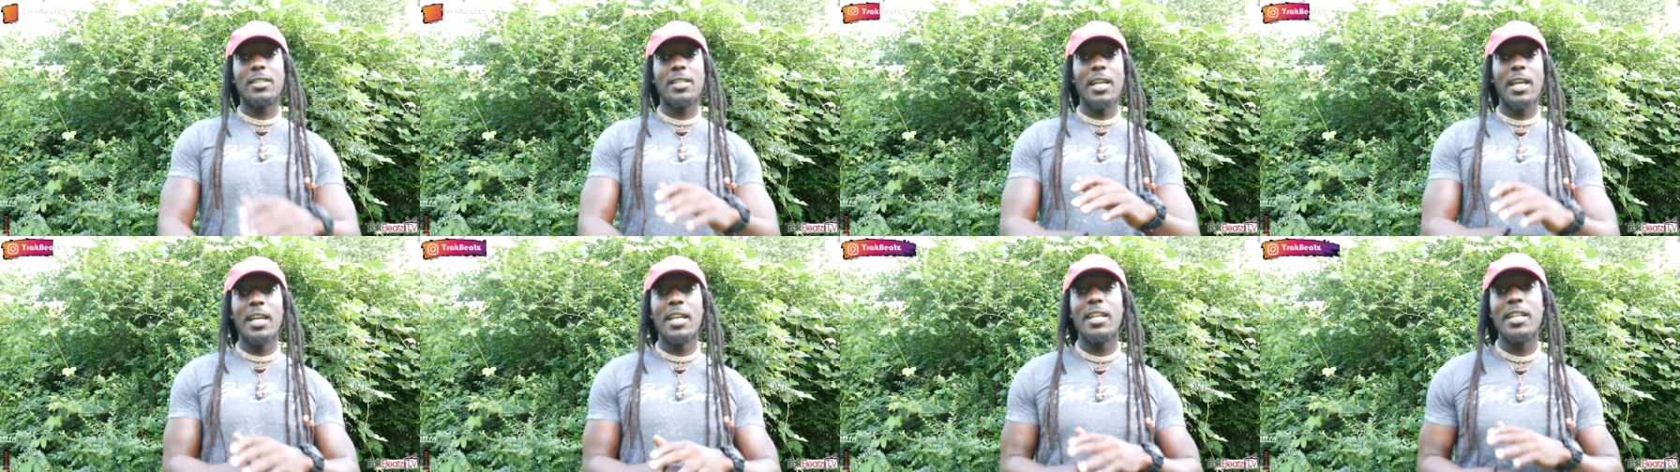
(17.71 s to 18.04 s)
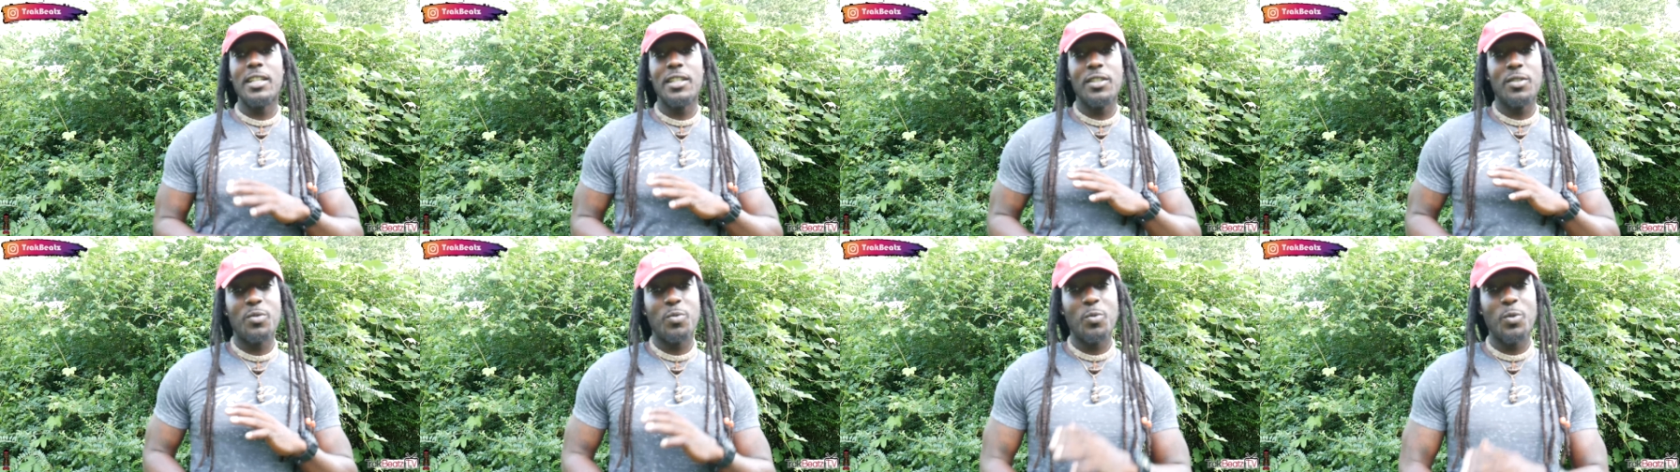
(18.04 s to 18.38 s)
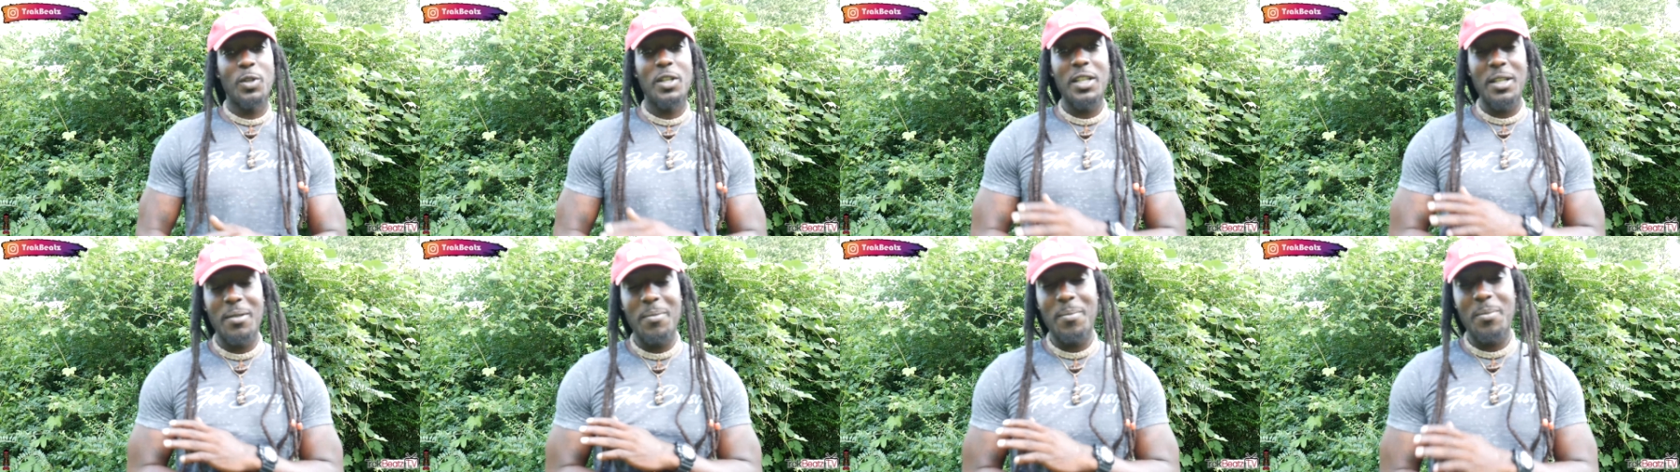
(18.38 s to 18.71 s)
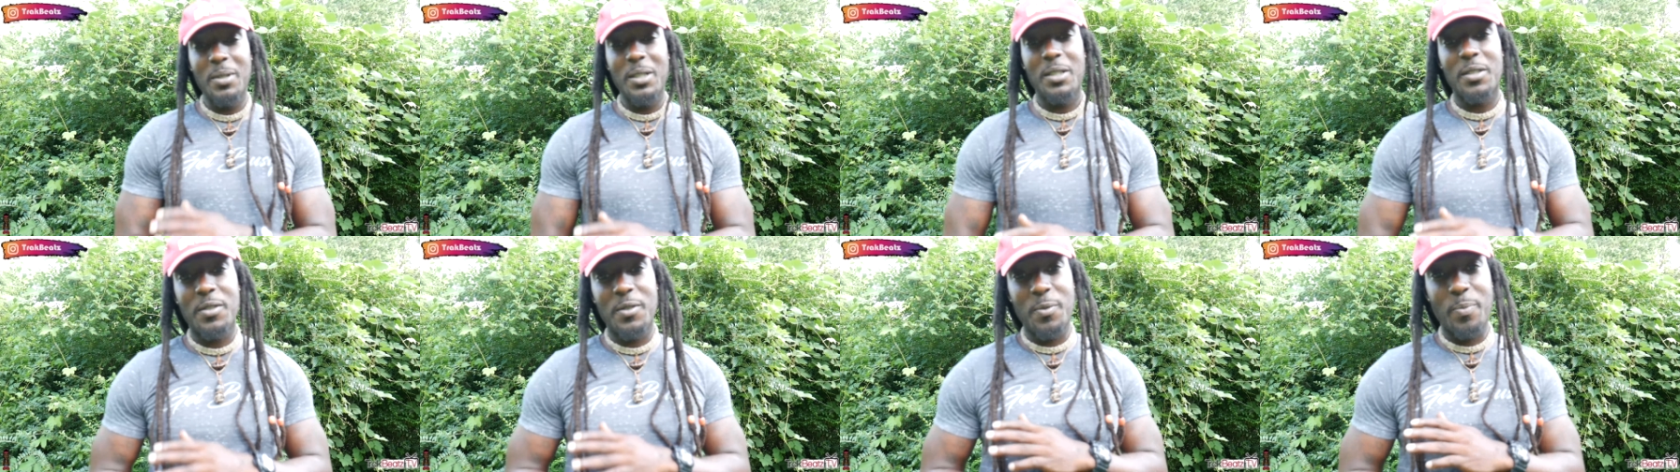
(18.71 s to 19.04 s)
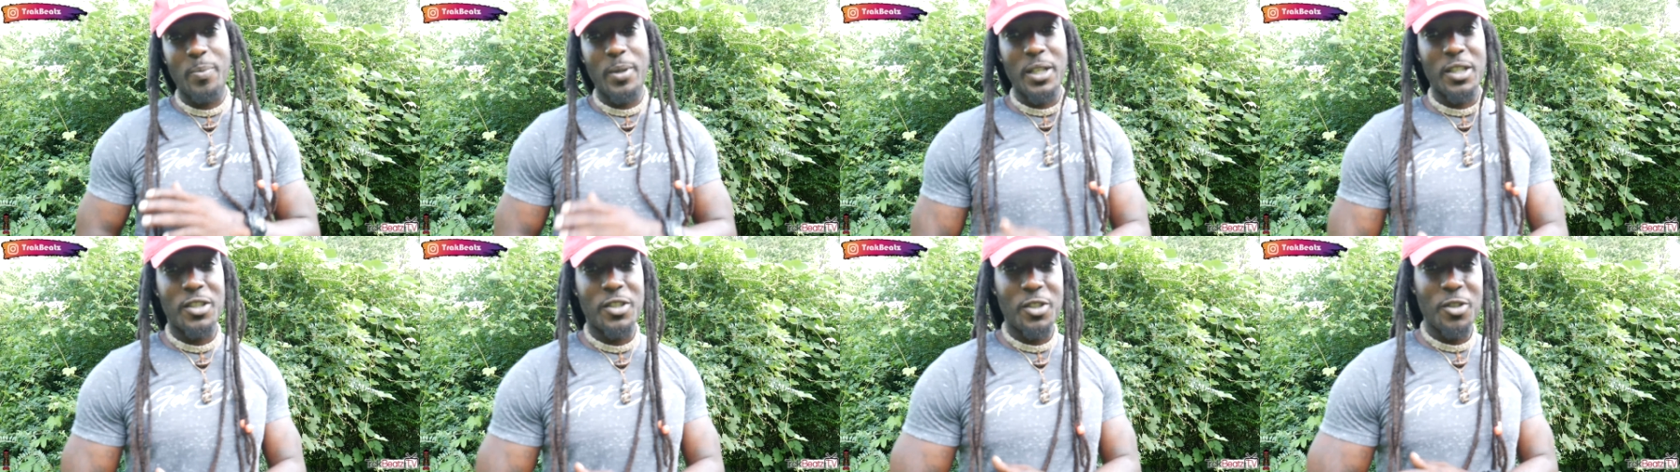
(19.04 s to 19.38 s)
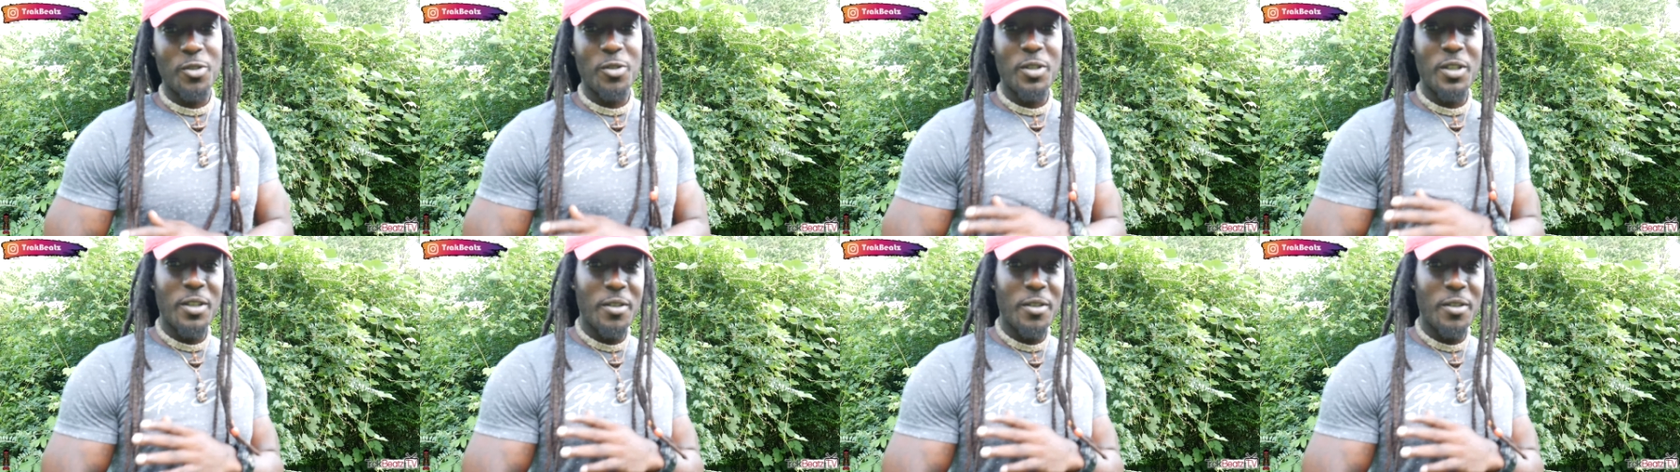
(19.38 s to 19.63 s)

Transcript: days wouldn't be special